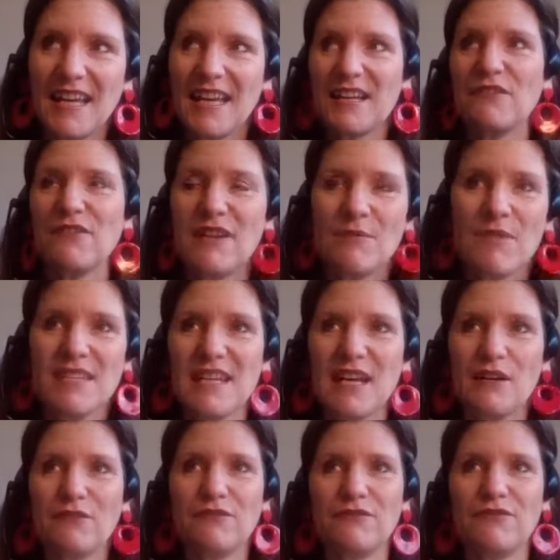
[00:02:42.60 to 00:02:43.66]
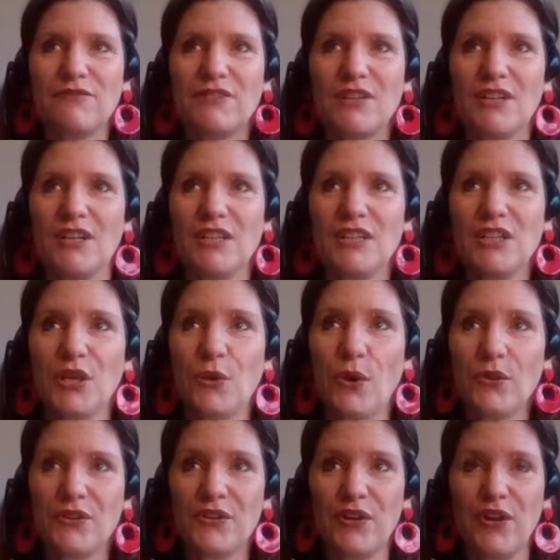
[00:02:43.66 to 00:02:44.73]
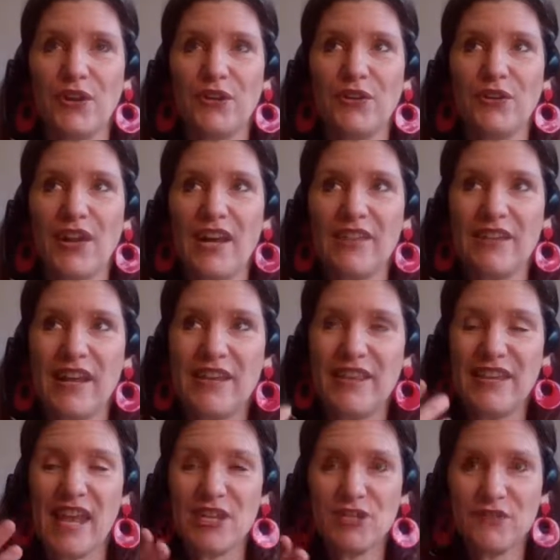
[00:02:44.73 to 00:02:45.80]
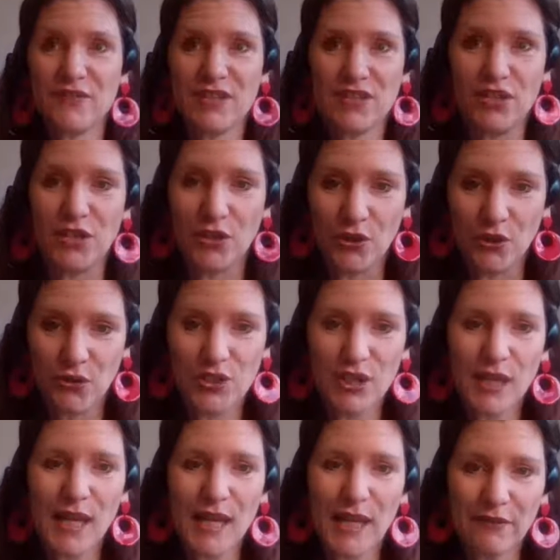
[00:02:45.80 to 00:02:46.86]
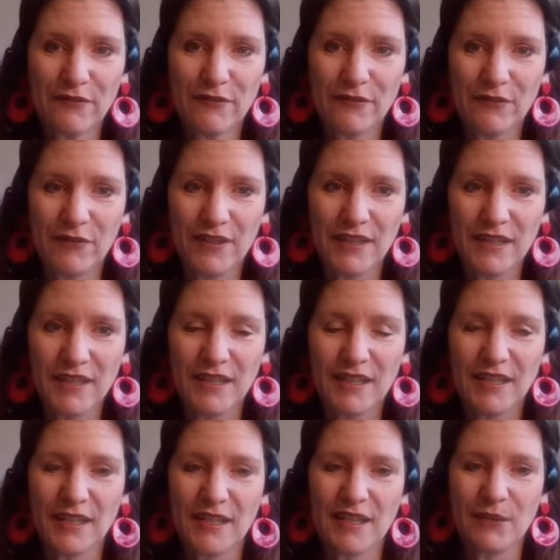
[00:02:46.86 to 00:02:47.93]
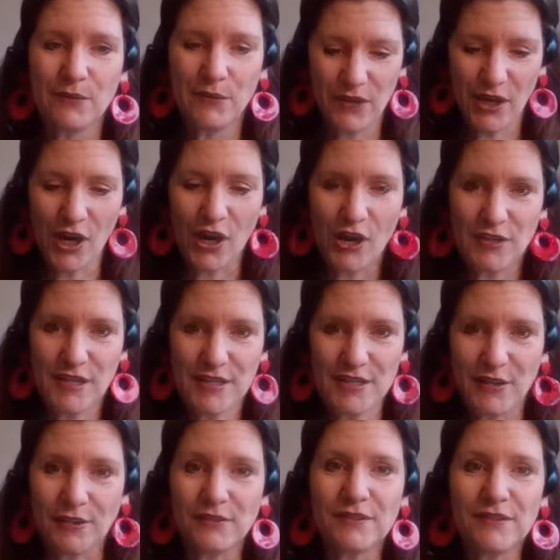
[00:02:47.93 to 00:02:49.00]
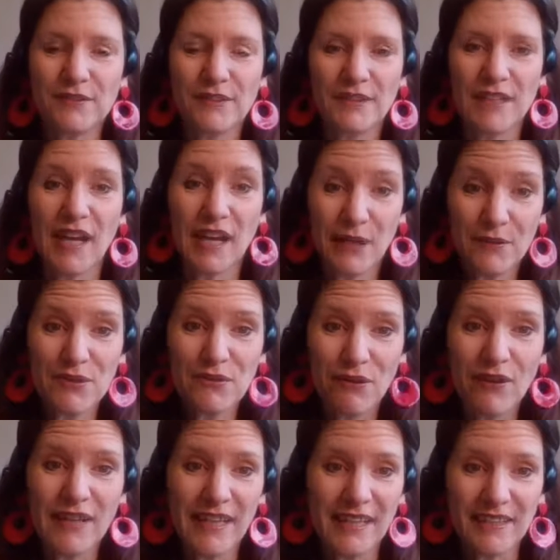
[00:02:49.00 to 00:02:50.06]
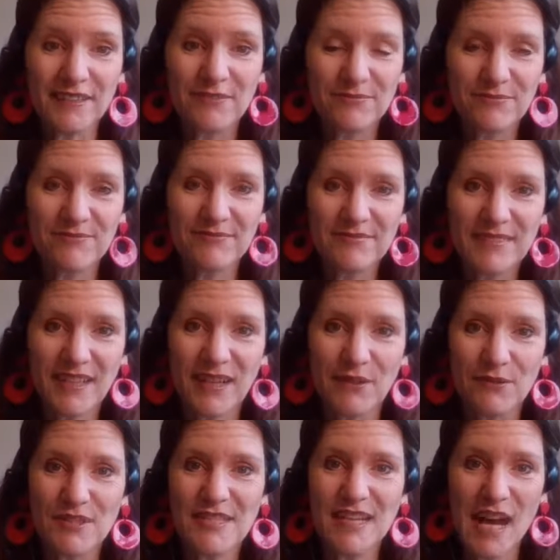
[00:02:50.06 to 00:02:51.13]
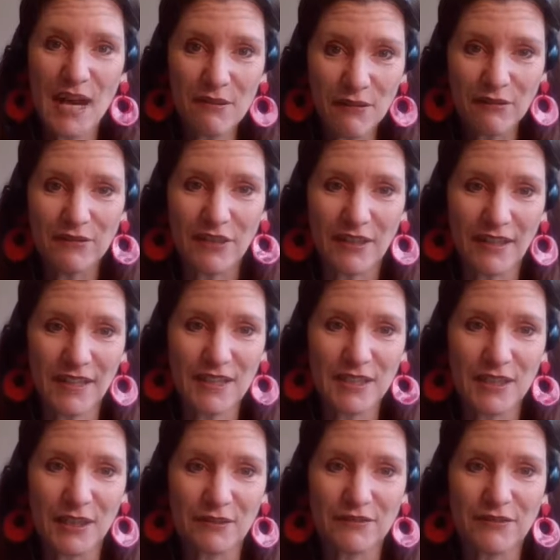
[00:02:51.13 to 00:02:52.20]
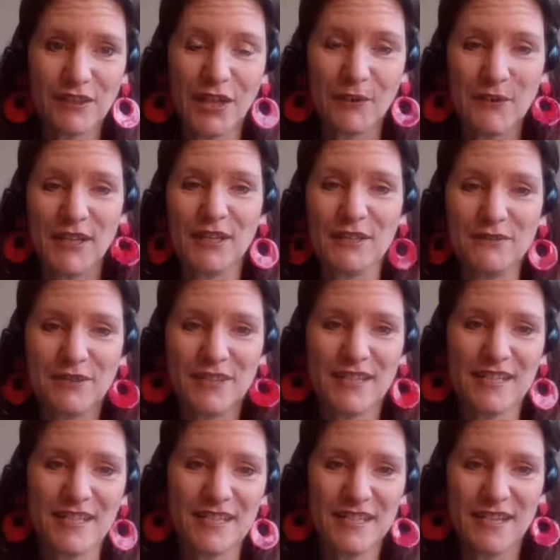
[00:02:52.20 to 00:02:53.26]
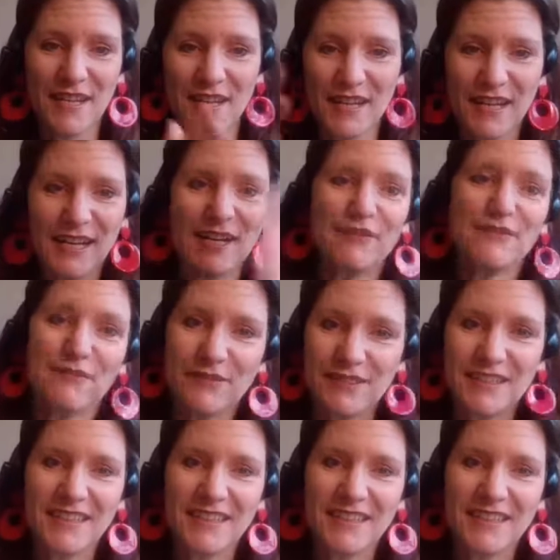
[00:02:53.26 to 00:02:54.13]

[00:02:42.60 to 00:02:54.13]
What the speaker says: And I found myself, at the edge of this huge cliff with a harness on, and I was crying. I was terrified of going over this cliff.